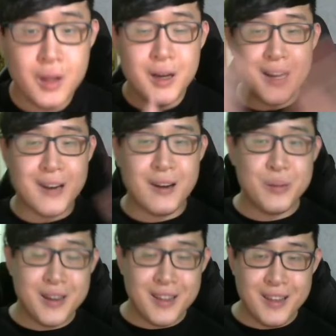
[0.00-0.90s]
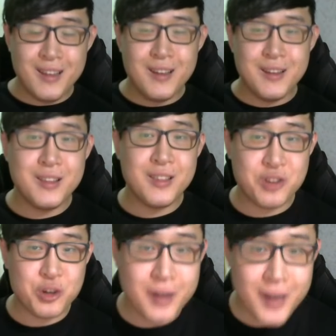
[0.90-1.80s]
Hi everybody, this
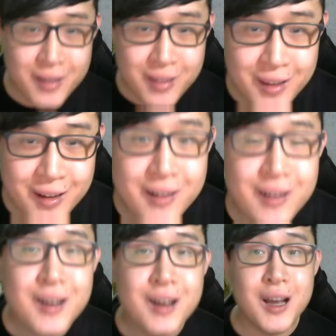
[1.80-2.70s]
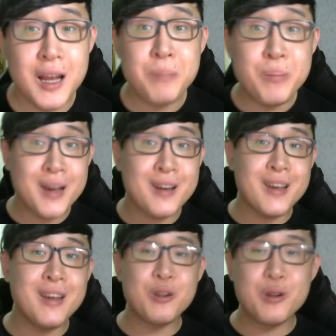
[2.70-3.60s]
is Joel Isaiah and I'm back
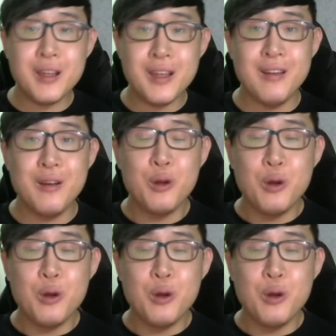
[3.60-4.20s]
again today